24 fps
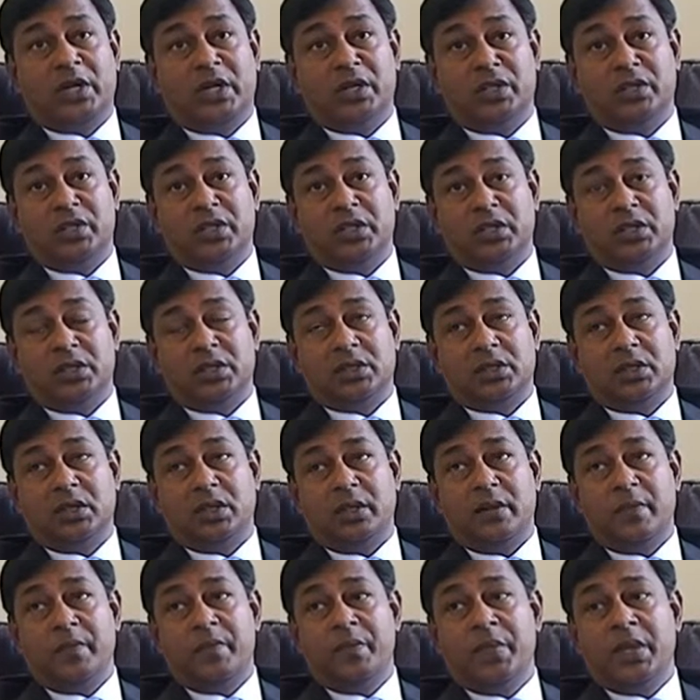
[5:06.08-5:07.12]
countries,
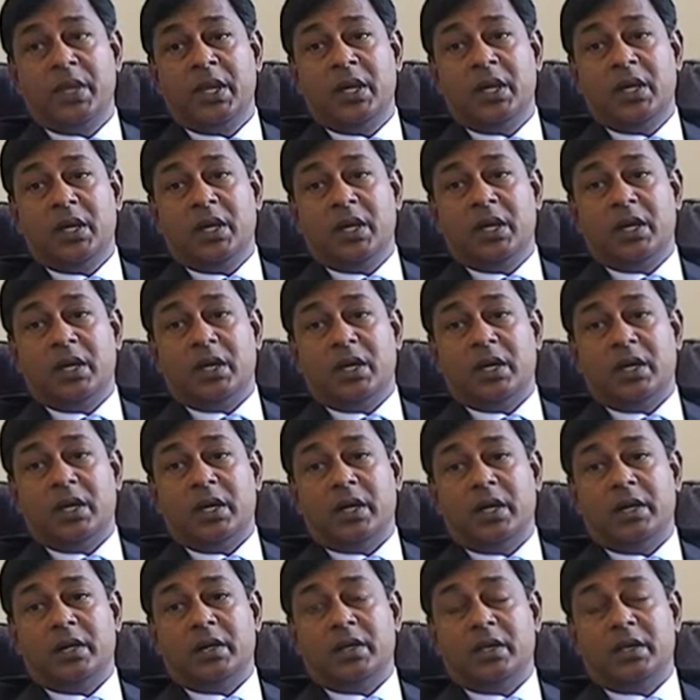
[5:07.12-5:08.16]

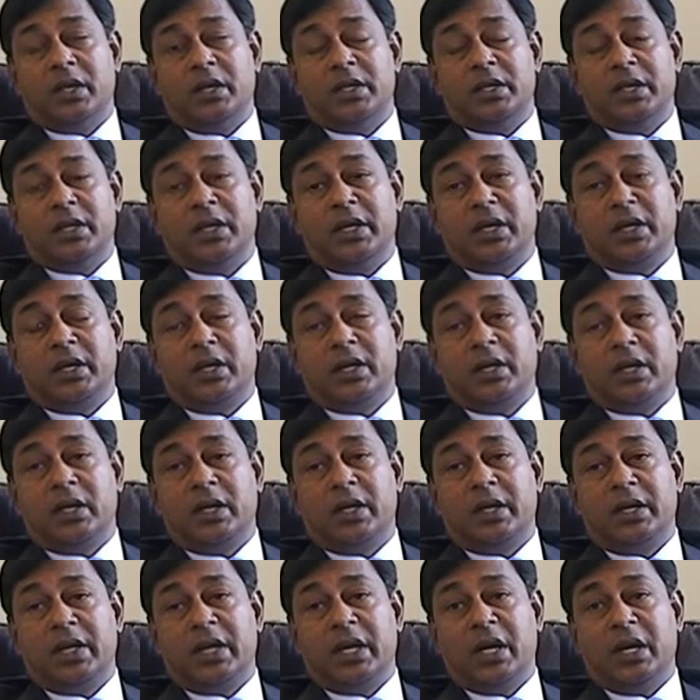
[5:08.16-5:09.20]
I think
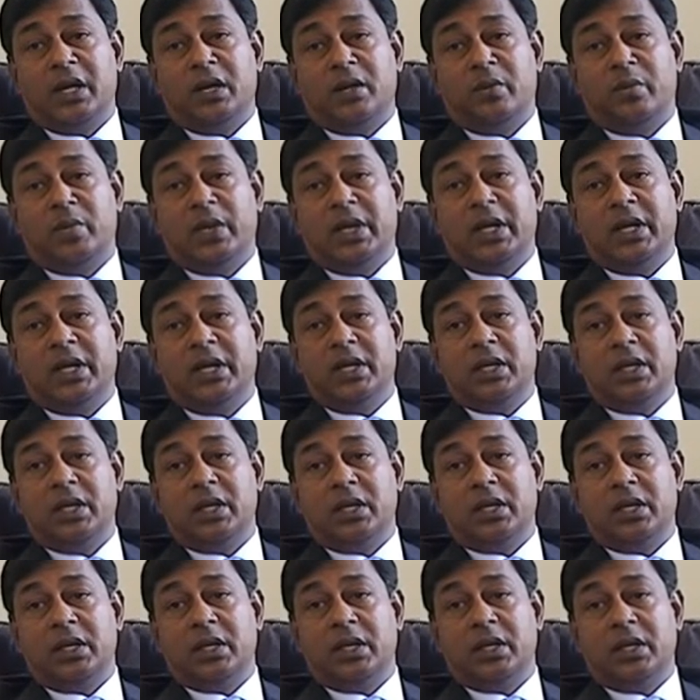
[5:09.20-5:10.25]
can play
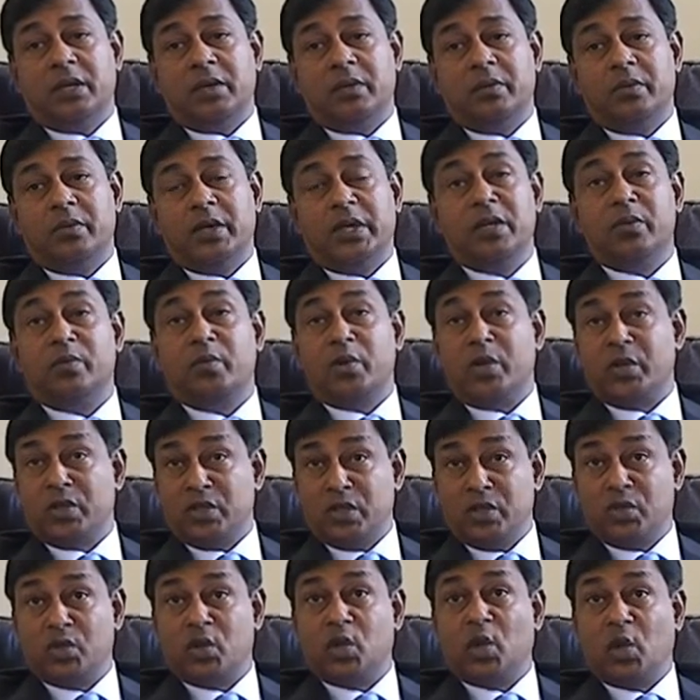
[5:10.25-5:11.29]
a very
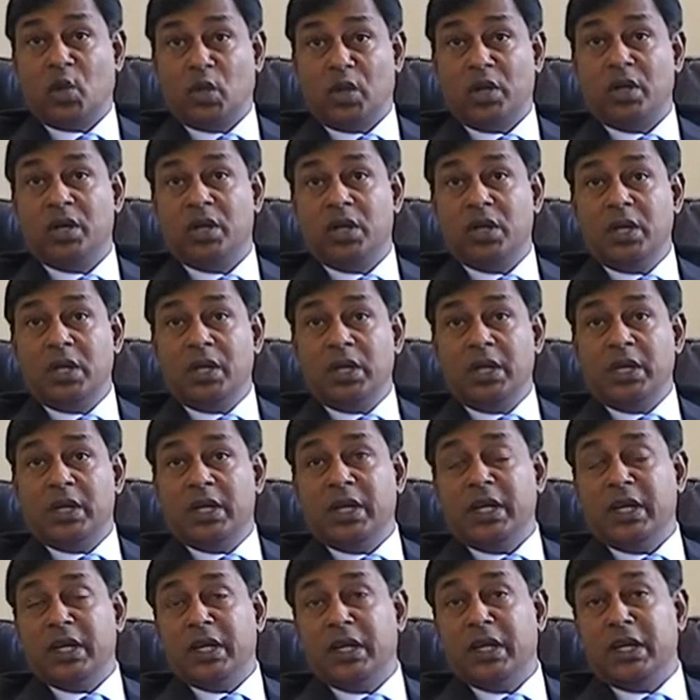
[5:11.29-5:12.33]
important role
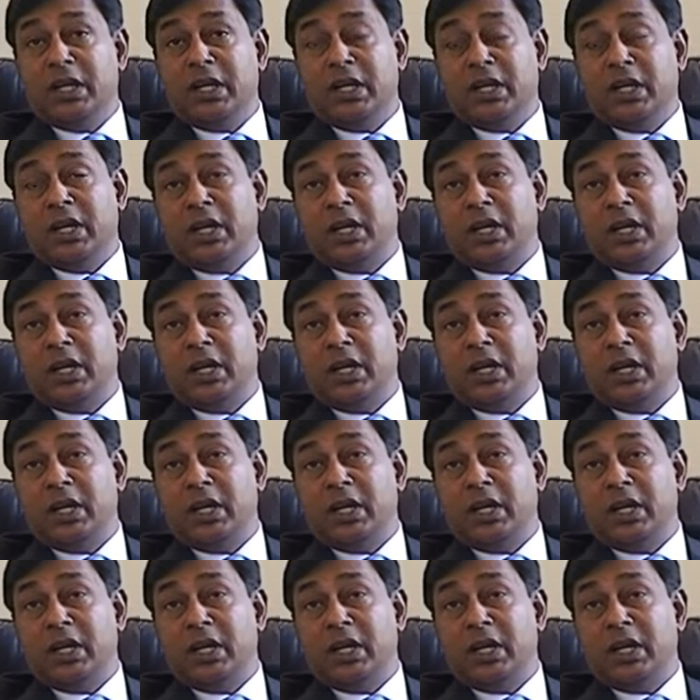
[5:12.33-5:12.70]
in